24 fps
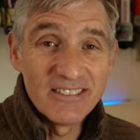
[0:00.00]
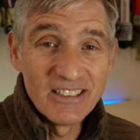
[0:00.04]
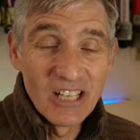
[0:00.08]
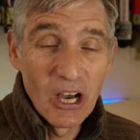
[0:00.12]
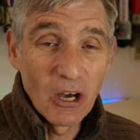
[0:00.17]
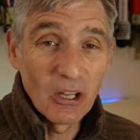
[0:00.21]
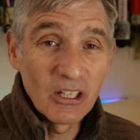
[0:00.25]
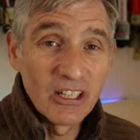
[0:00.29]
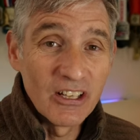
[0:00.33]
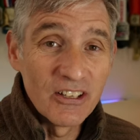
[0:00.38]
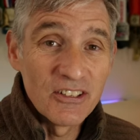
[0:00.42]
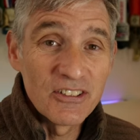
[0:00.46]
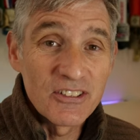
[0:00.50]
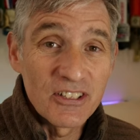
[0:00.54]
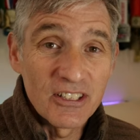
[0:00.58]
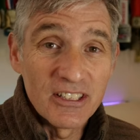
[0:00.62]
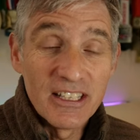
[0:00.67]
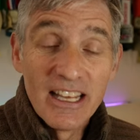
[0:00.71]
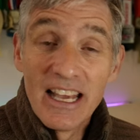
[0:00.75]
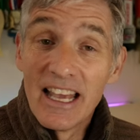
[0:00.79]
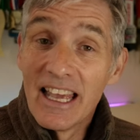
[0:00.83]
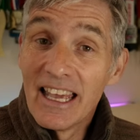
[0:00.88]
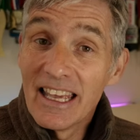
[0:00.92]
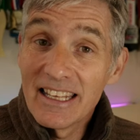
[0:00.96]
not London.
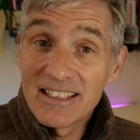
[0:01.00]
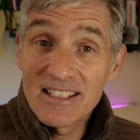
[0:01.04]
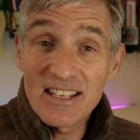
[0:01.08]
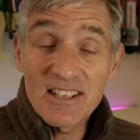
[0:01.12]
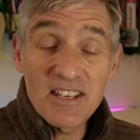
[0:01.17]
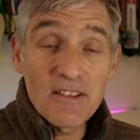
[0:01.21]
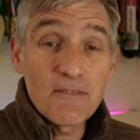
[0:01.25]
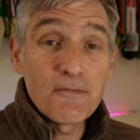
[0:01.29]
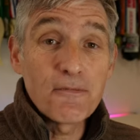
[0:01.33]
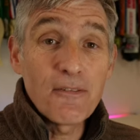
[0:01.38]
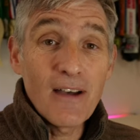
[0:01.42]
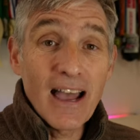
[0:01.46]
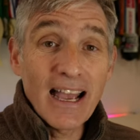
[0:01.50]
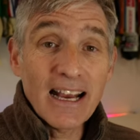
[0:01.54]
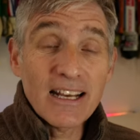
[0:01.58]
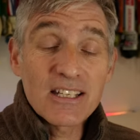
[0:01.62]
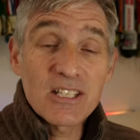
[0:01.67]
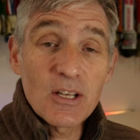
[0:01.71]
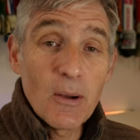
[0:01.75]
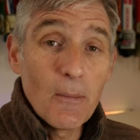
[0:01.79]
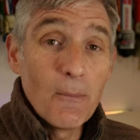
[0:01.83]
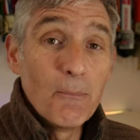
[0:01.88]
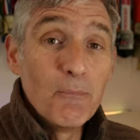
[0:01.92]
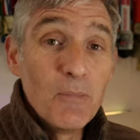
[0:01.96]
It is in fact
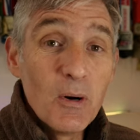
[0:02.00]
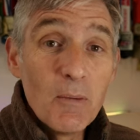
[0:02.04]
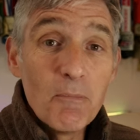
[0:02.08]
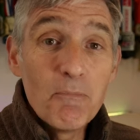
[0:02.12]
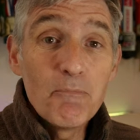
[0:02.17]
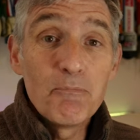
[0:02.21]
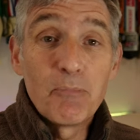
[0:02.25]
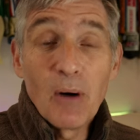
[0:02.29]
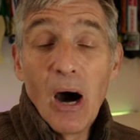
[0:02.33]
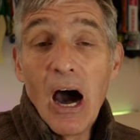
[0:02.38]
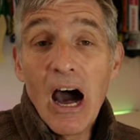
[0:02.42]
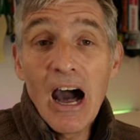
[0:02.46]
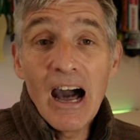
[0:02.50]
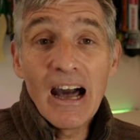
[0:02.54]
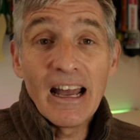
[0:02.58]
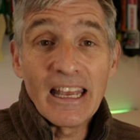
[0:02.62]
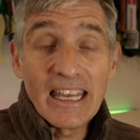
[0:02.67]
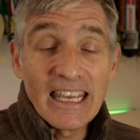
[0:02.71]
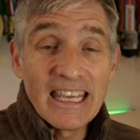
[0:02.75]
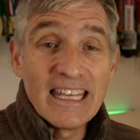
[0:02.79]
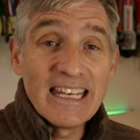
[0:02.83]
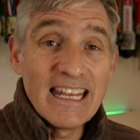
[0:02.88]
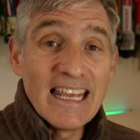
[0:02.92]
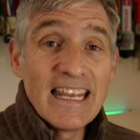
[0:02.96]

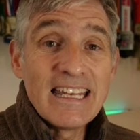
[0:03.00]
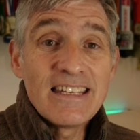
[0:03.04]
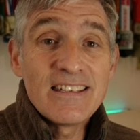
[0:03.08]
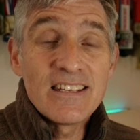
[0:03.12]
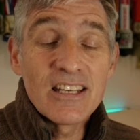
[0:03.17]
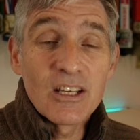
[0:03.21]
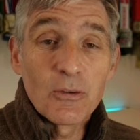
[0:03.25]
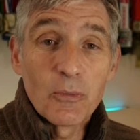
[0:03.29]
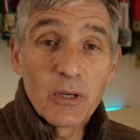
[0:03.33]
Mumbai in India,